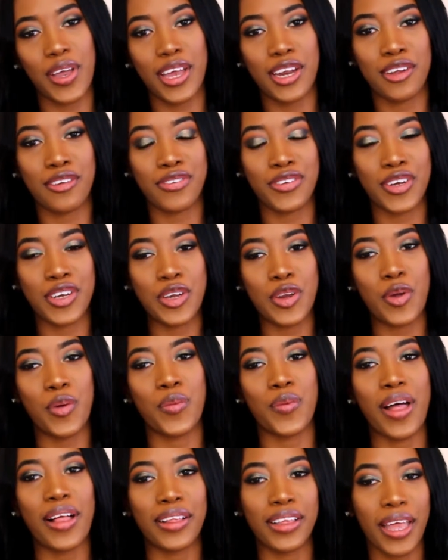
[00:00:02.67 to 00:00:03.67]
and if you're new,
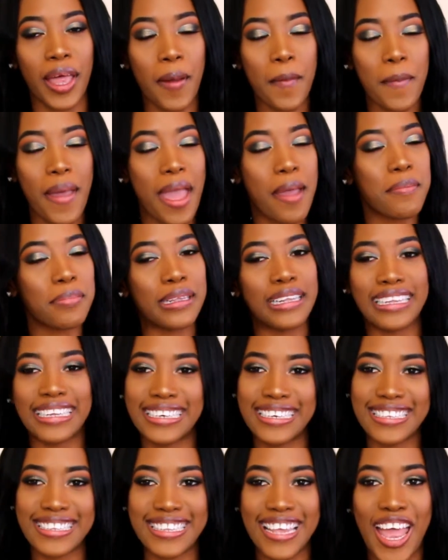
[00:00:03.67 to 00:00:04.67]
welcome, and
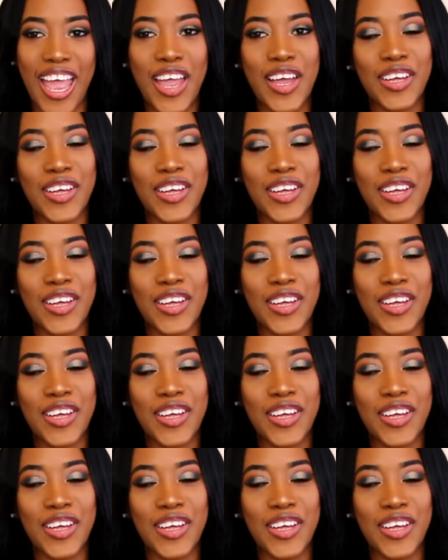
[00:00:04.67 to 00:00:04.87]
please